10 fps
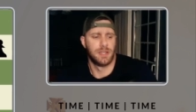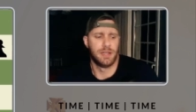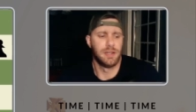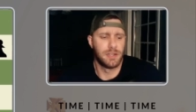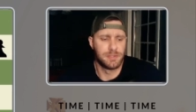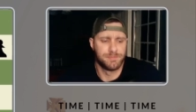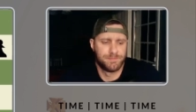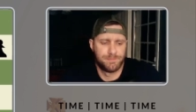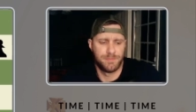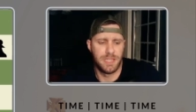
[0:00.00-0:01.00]
Um,
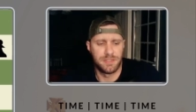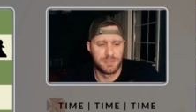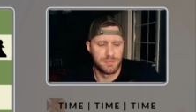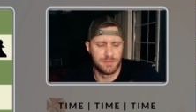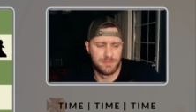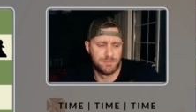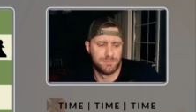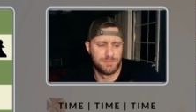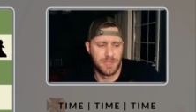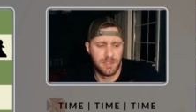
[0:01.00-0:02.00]
it's
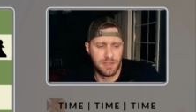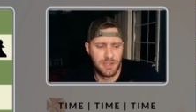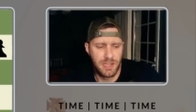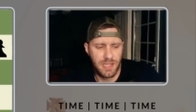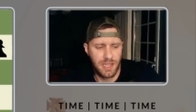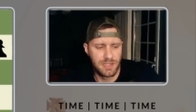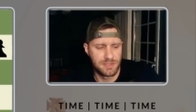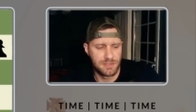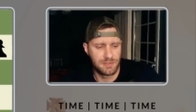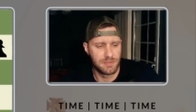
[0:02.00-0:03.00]
the, the knight
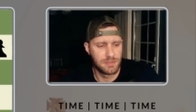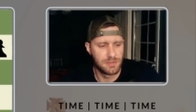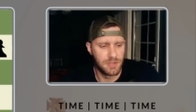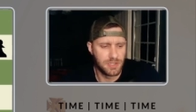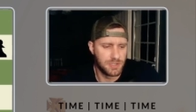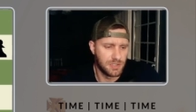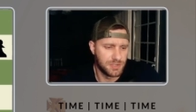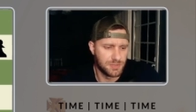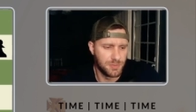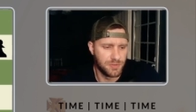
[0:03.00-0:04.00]
has, I'll, I'll
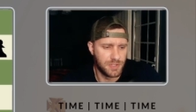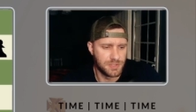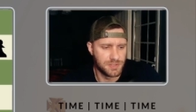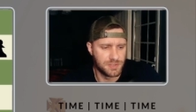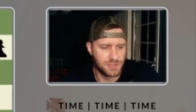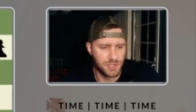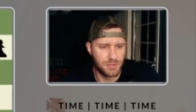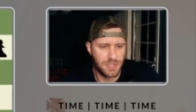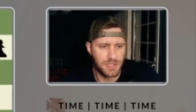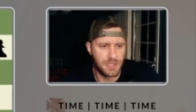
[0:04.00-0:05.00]
just move here just to show
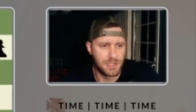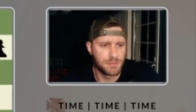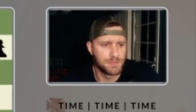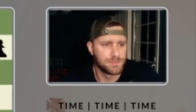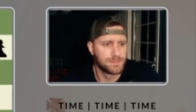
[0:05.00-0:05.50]
the, um,